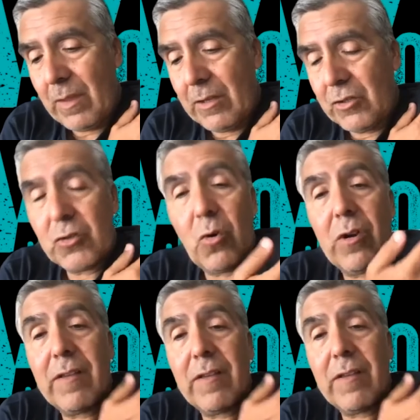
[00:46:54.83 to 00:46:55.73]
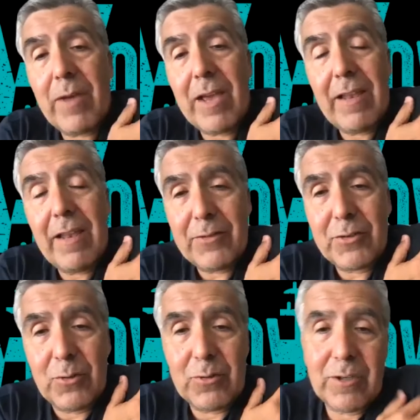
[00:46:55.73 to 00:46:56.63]
shore is on my left
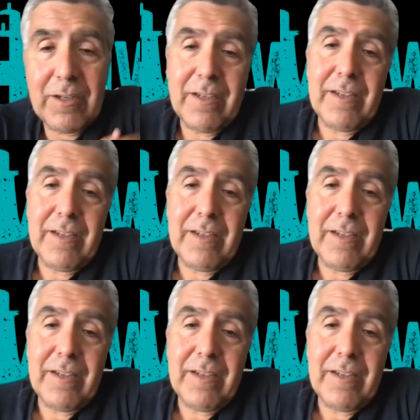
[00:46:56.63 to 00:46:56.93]
shoulder,